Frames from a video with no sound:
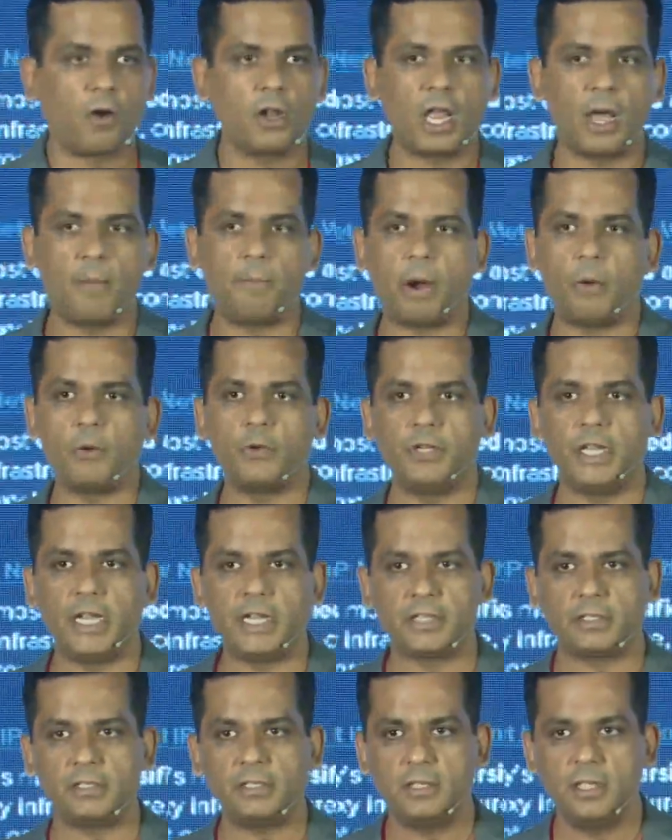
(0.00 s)
about
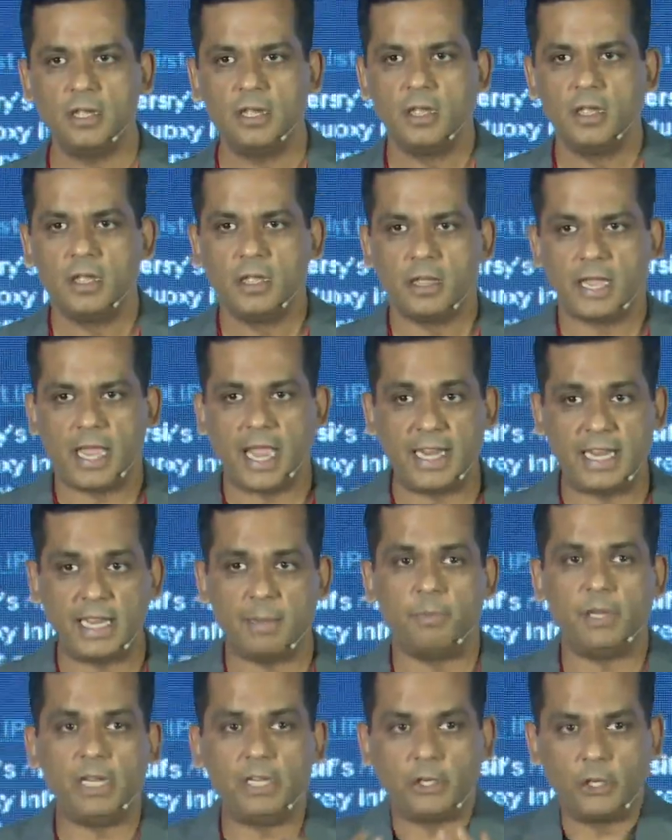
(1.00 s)
data,
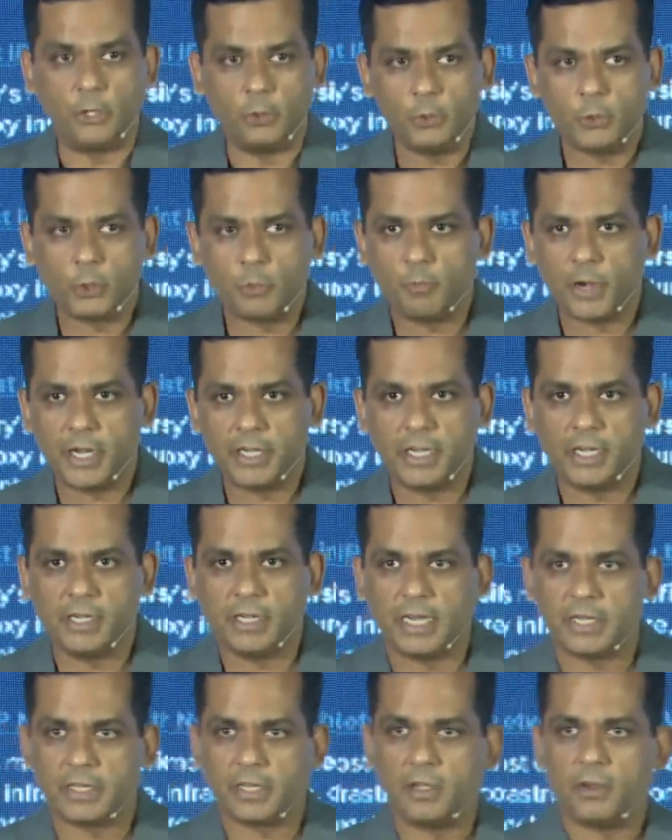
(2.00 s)
enabling you to bring in
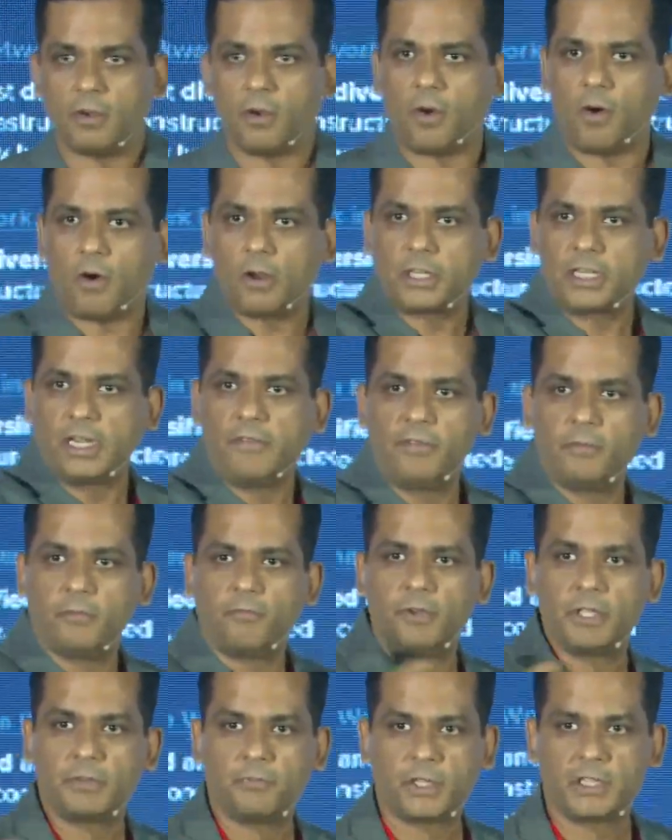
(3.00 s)
data, or give
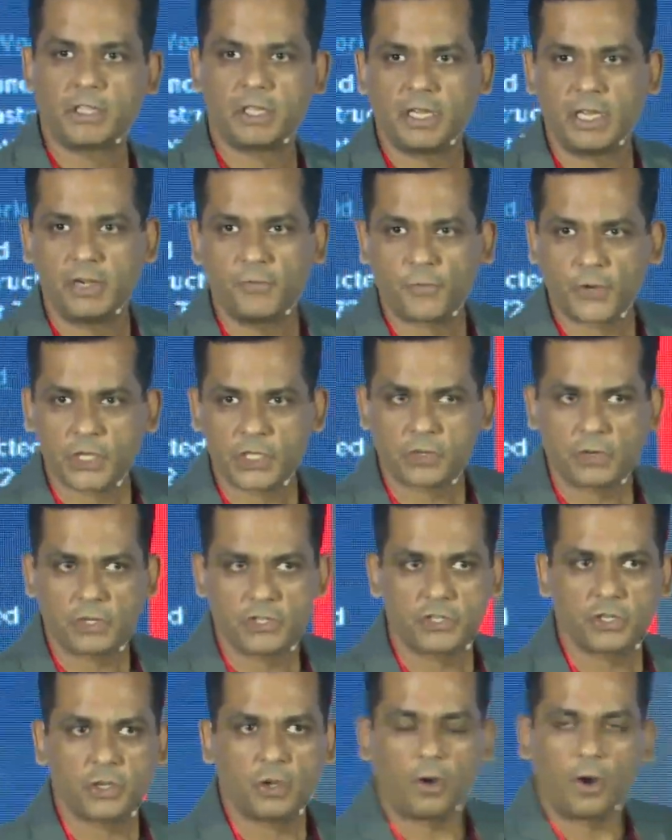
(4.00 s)
with the
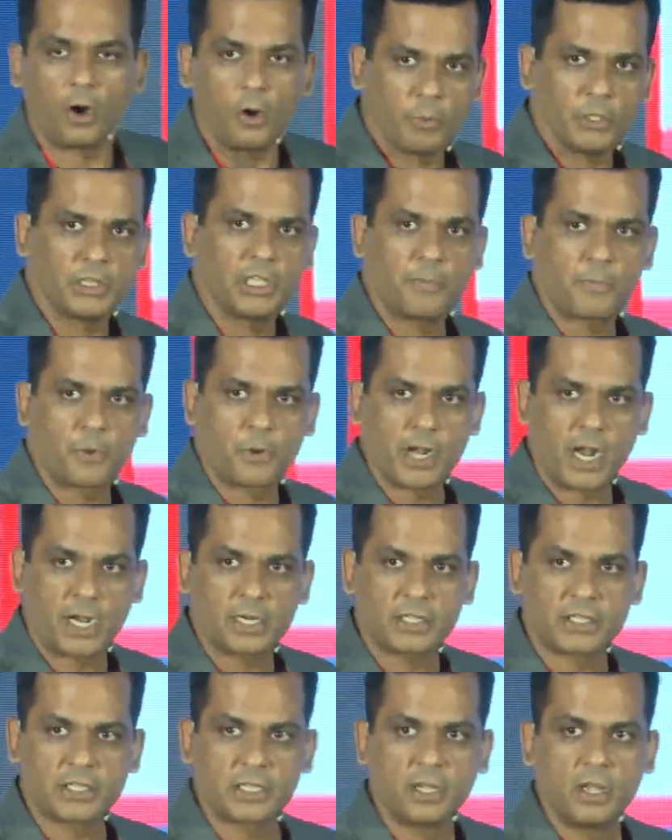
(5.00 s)
infrastructure or with the
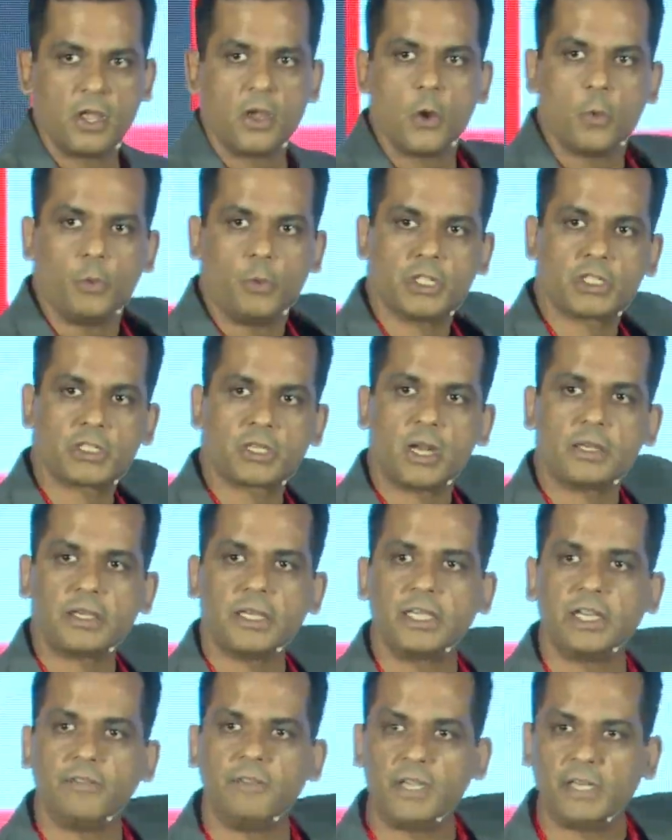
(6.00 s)
products, we started
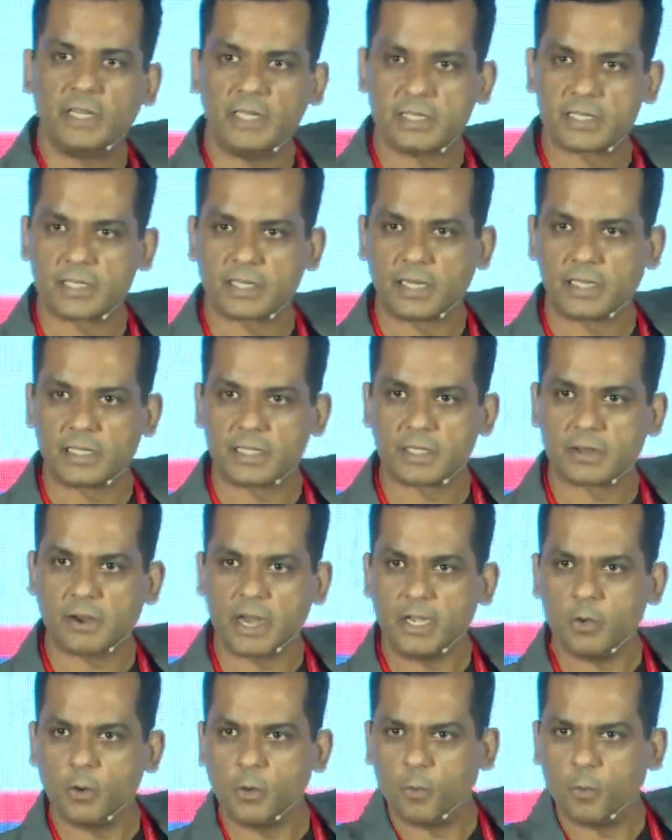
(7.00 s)
giving insights, right?